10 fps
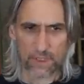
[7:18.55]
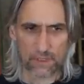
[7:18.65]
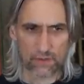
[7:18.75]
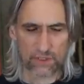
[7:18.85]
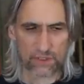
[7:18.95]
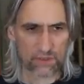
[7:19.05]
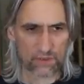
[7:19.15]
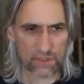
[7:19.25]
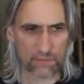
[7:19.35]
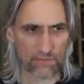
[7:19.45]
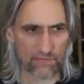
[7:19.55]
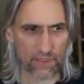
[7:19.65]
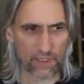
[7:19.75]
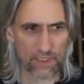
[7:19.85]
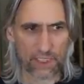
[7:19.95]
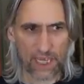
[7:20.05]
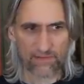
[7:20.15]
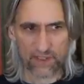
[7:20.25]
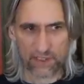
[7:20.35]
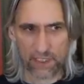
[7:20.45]
looks, looks a bit funny. f
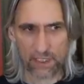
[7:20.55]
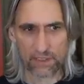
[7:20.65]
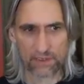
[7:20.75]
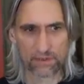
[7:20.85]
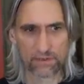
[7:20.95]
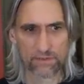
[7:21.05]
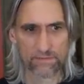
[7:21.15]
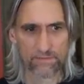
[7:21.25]
six,